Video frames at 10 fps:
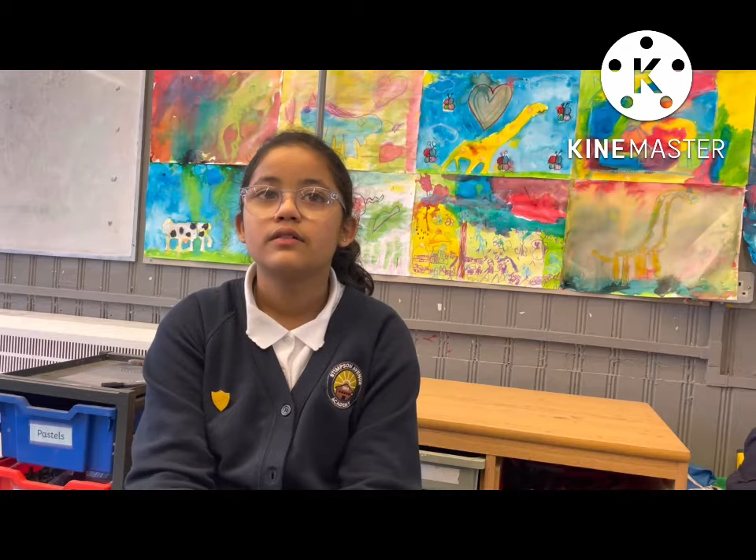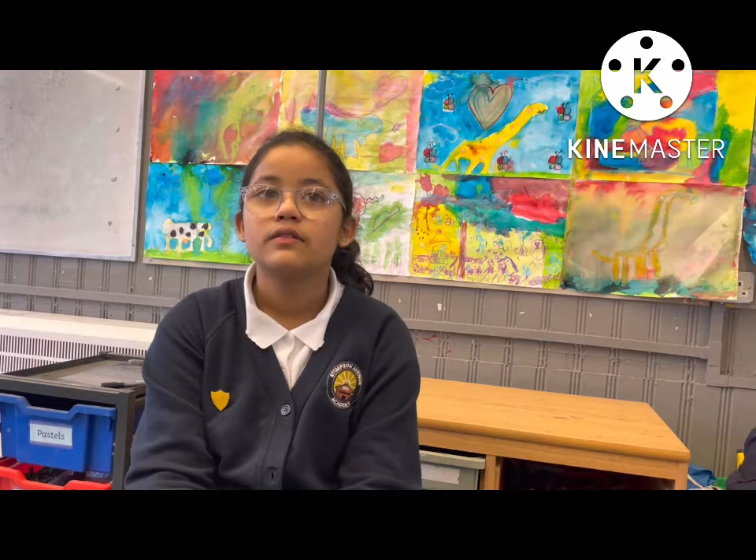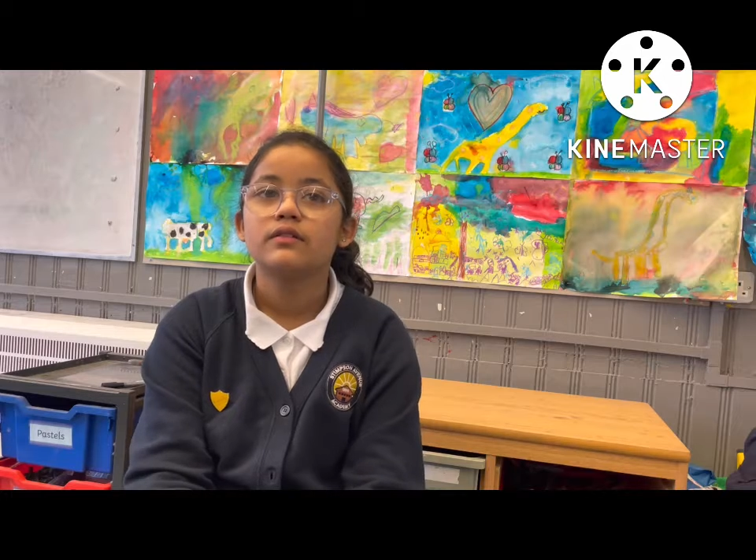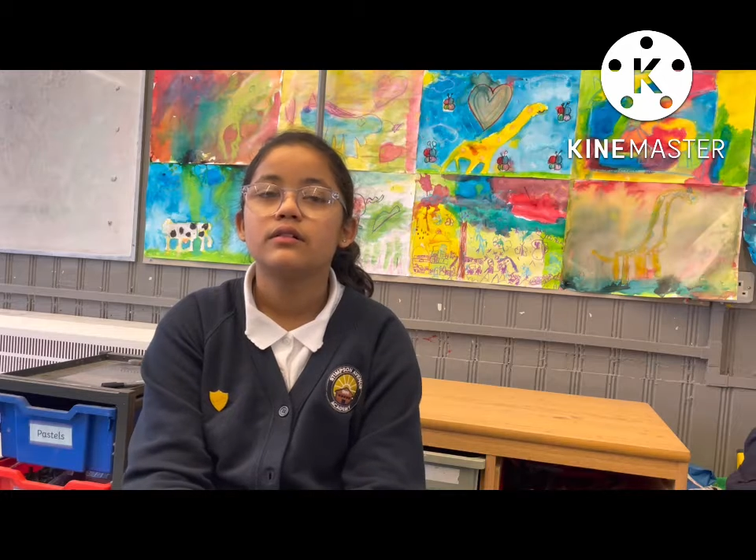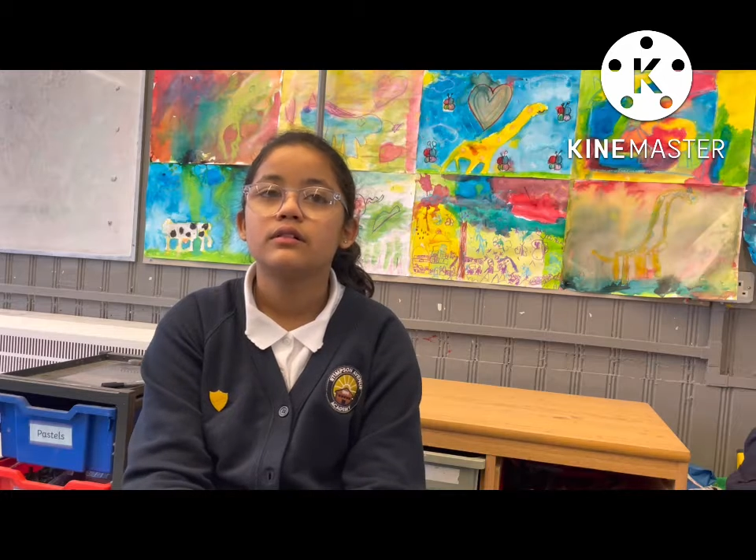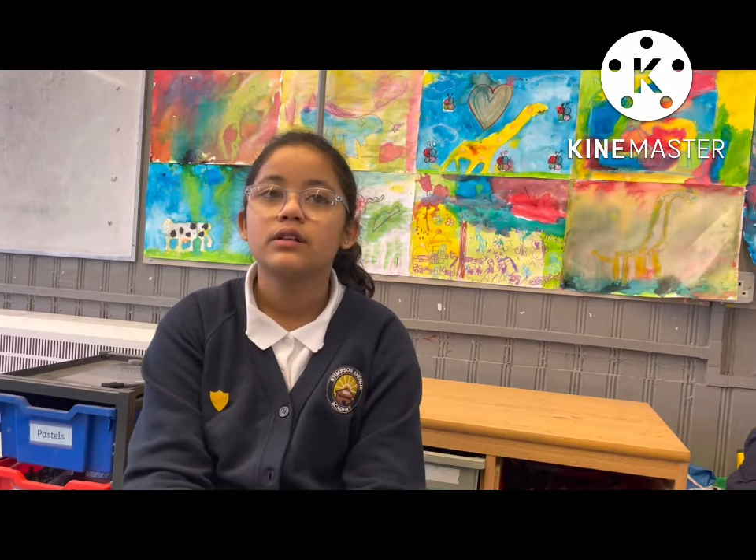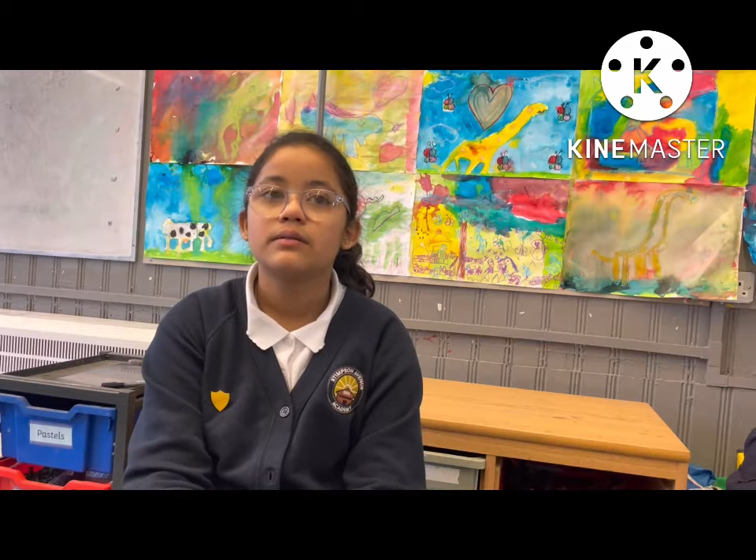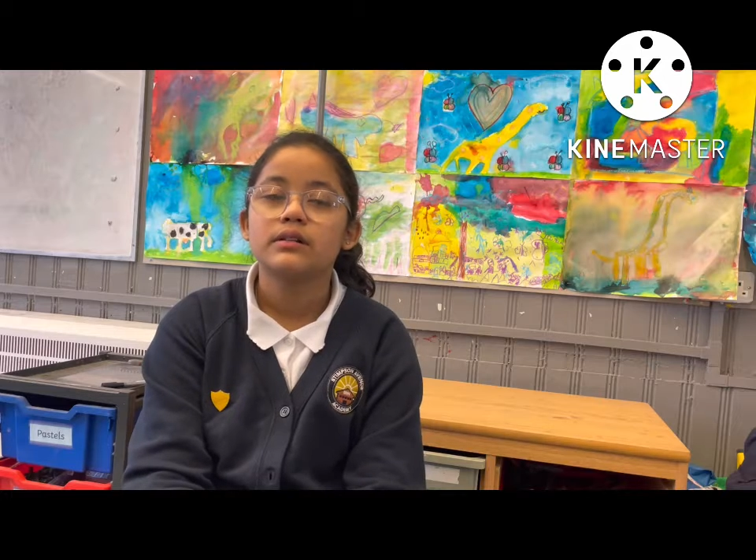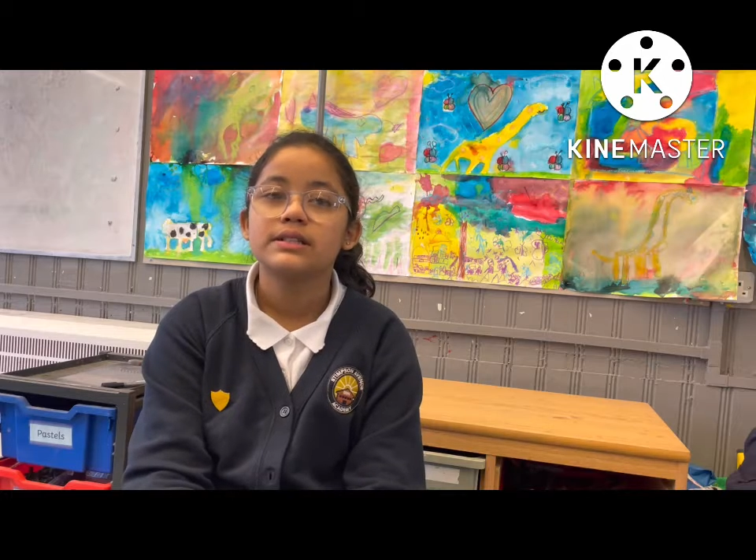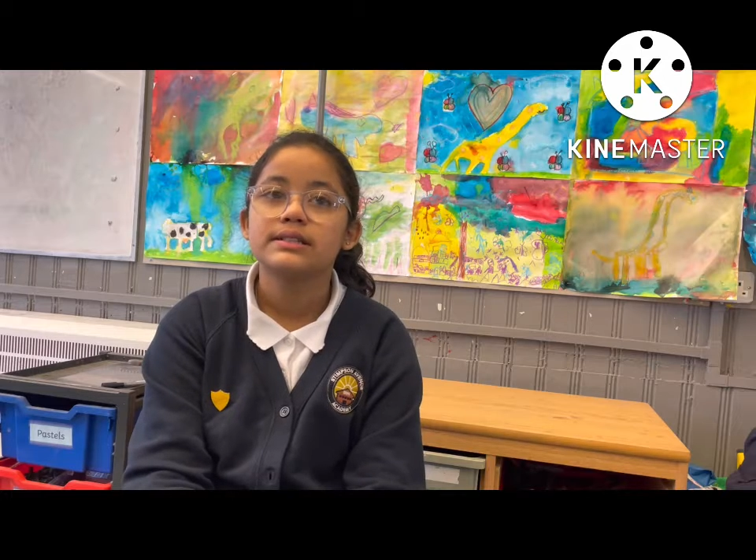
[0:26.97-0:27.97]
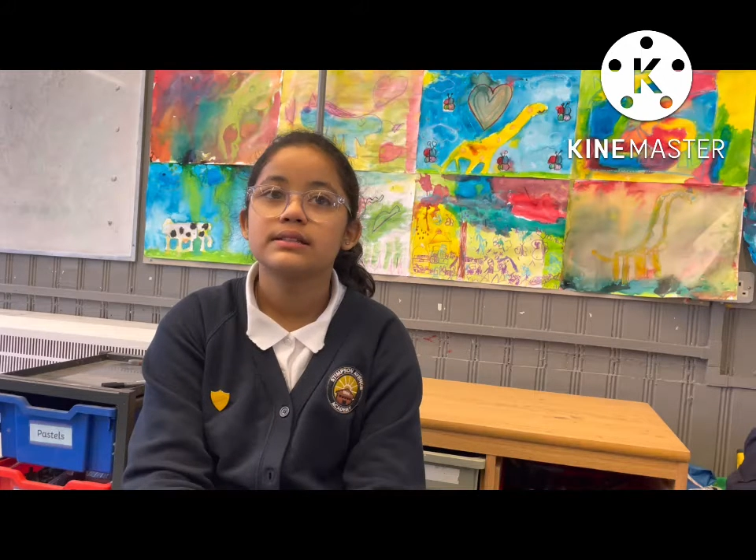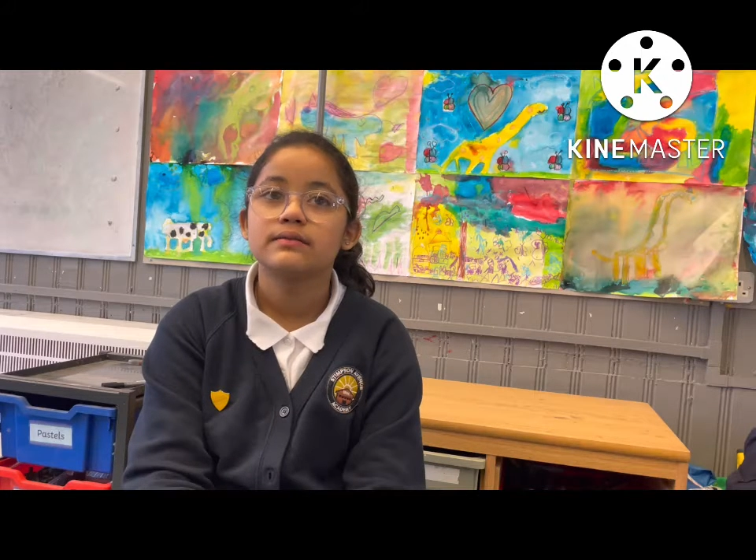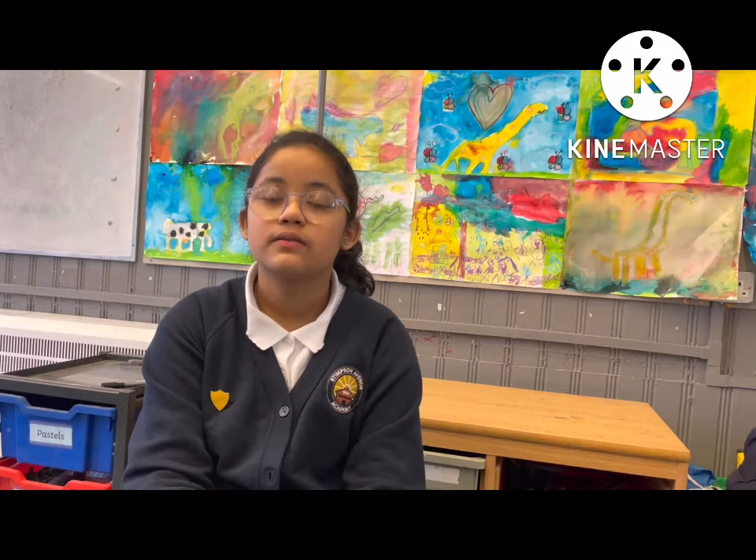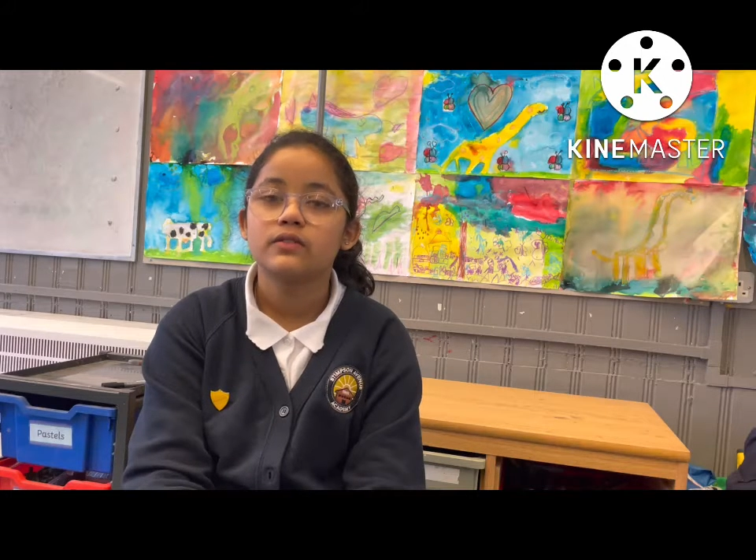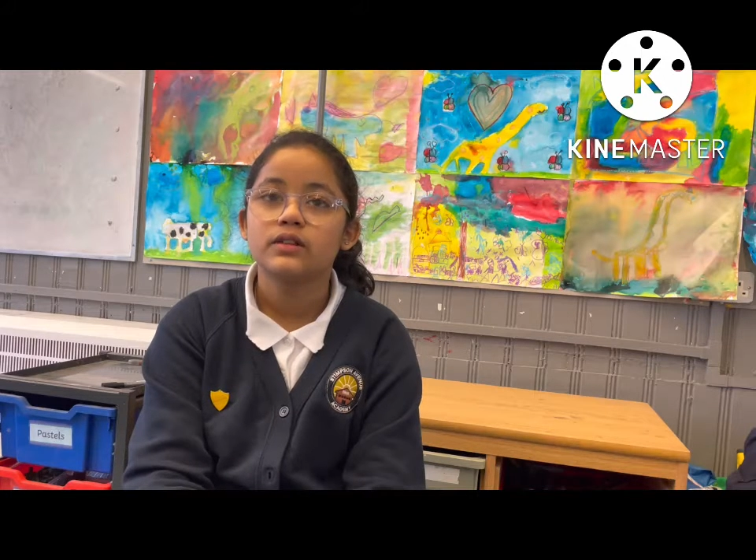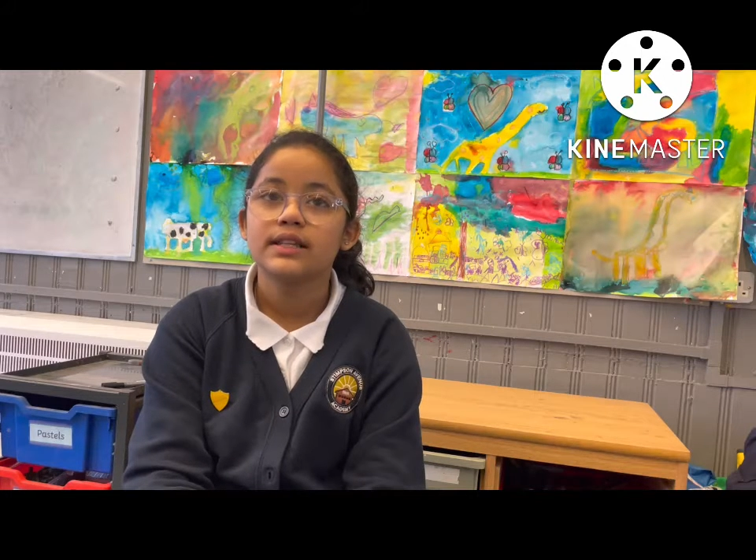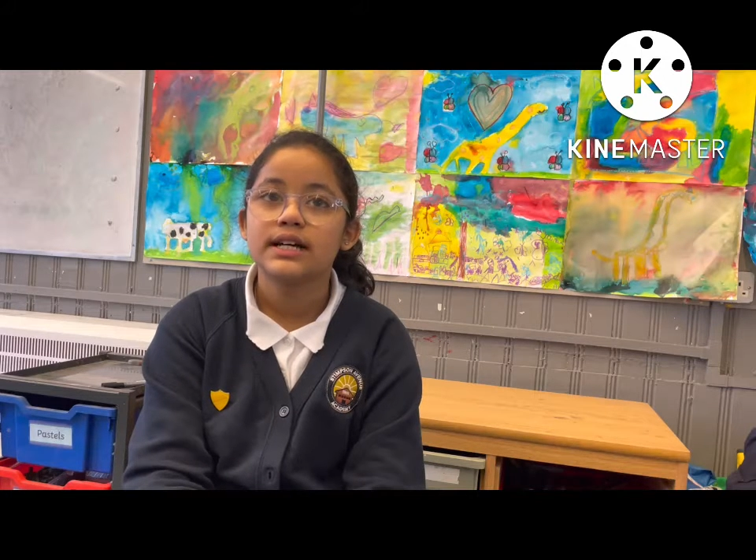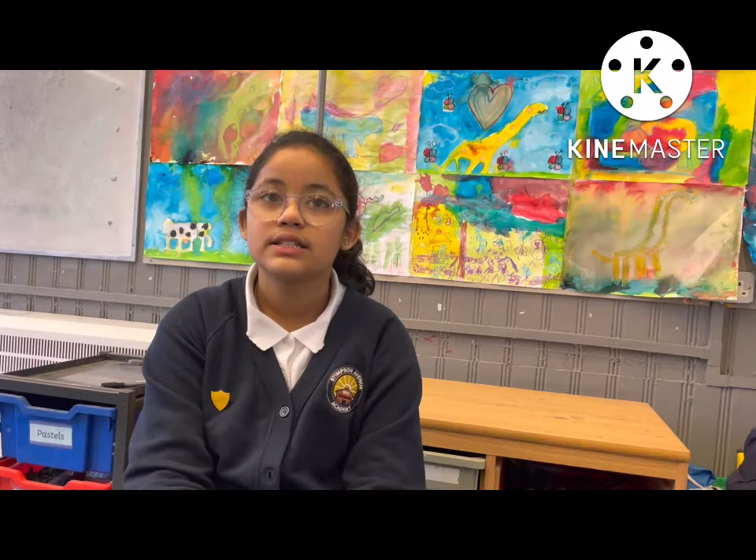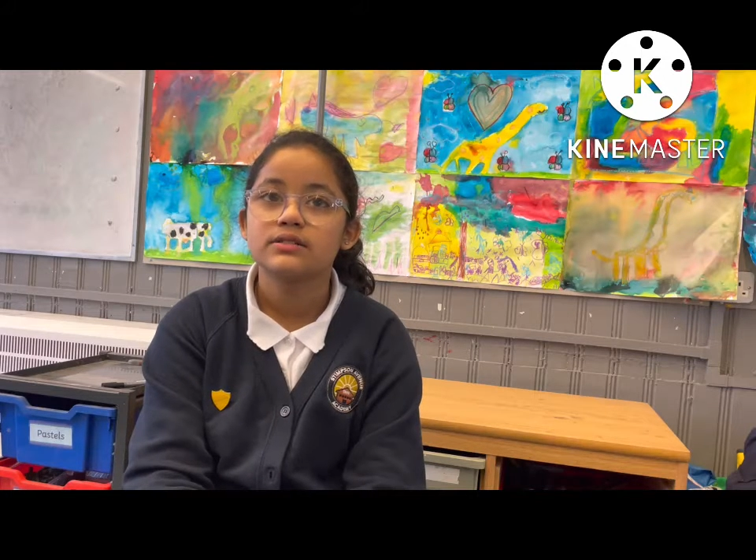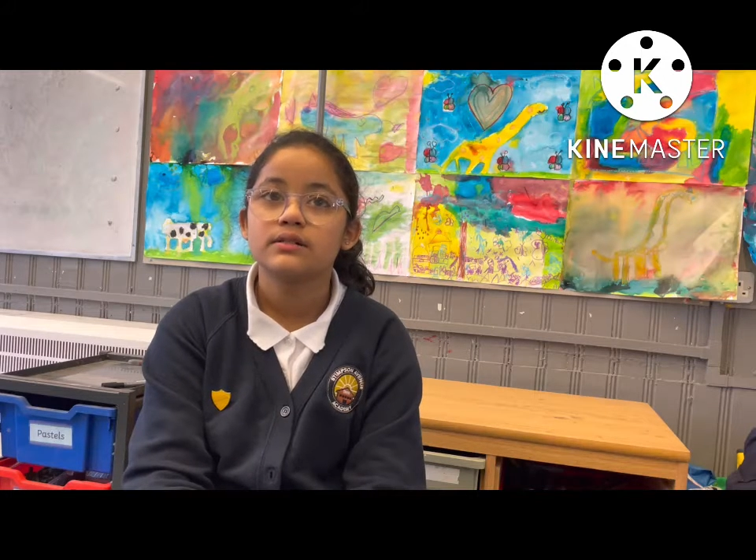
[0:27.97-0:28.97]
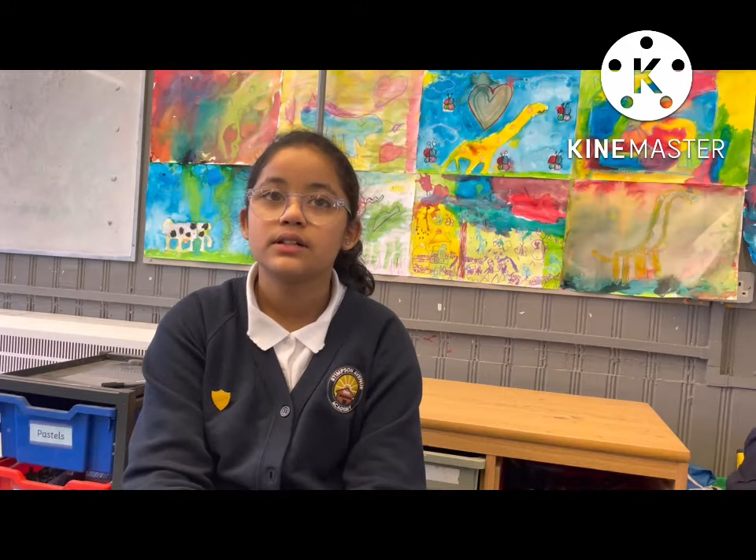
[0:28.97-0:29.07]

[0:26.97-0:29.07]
for the nursery